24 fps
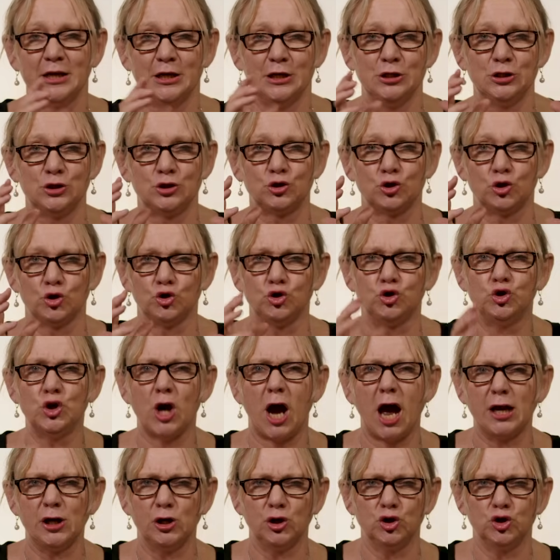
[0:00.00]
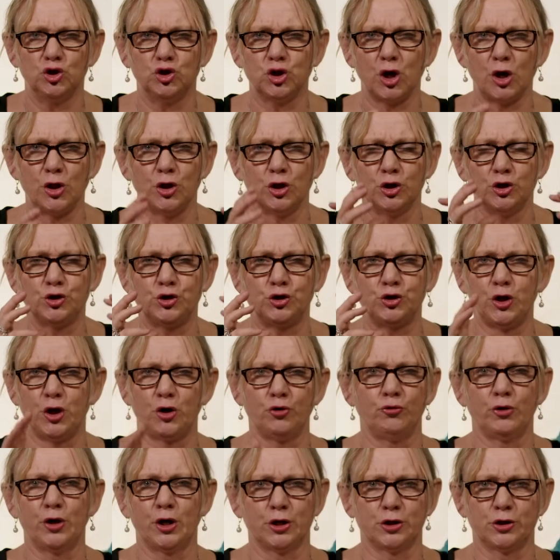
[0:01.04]
is the judge and the
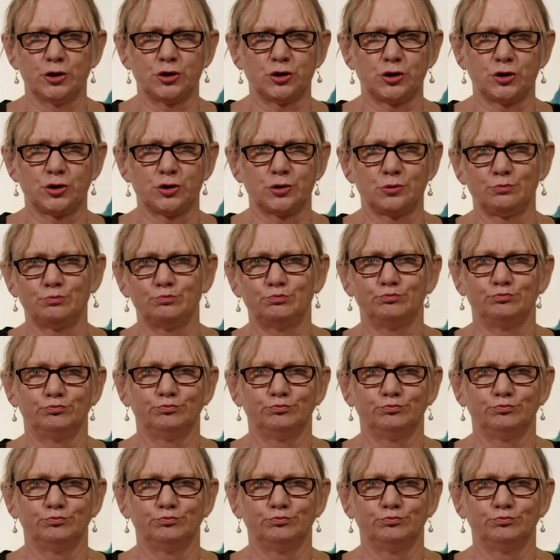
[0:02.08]
serious,